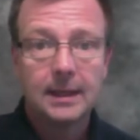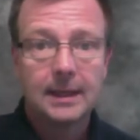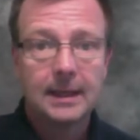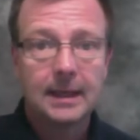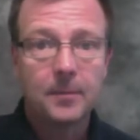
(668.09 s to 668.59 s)

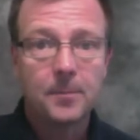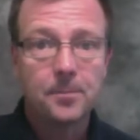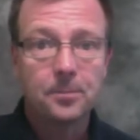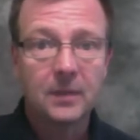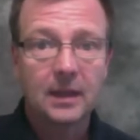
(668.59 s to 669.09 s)

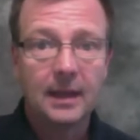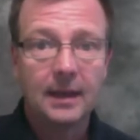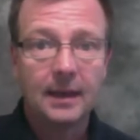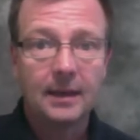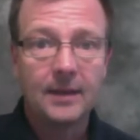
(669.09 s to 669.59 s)

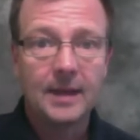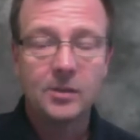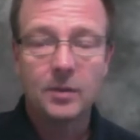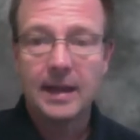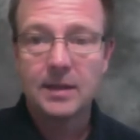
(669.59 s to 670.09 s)
And that's
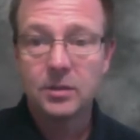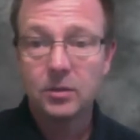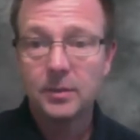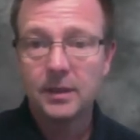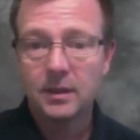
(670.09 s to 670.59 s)
okay
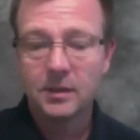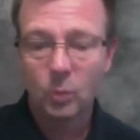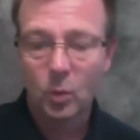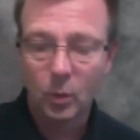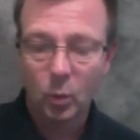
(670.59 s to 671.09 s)
too, because
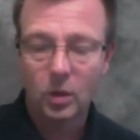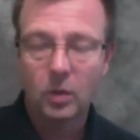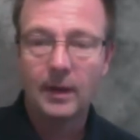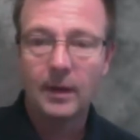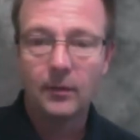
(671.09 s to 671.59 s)
one
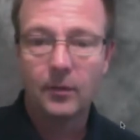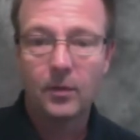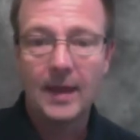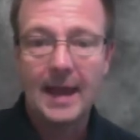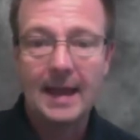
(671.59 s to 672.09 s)
workaround for
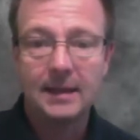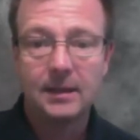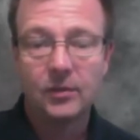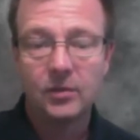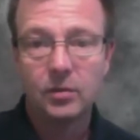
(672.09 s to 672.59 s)
that
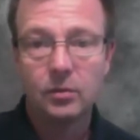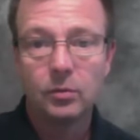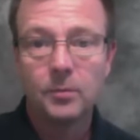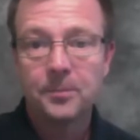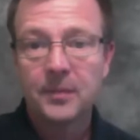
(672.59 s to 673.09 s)
is
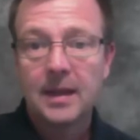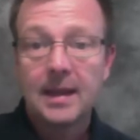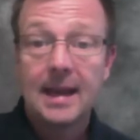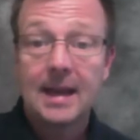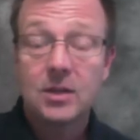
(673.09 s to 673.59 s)
to
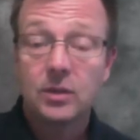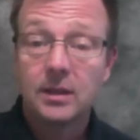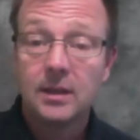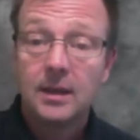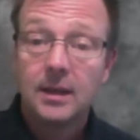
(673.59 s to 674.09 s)

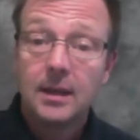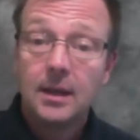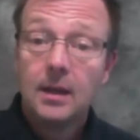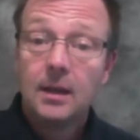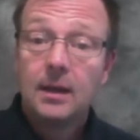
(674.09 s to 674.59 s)
actually
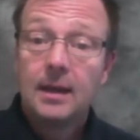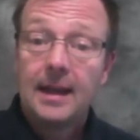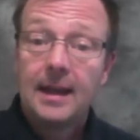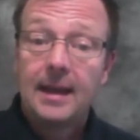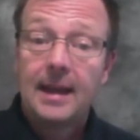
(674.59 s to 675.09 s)

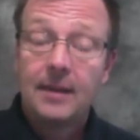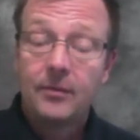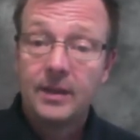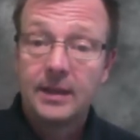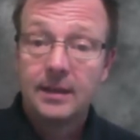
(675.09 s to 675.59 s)

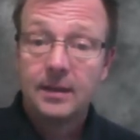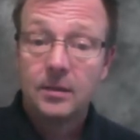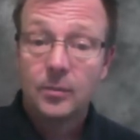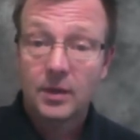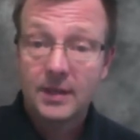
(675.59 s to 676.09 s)
have the
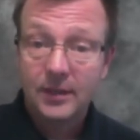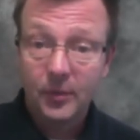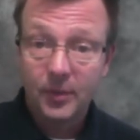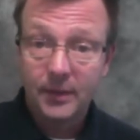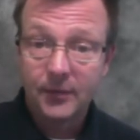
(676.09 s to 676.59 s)

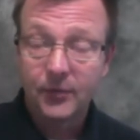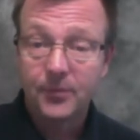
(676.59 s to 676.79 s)
participants,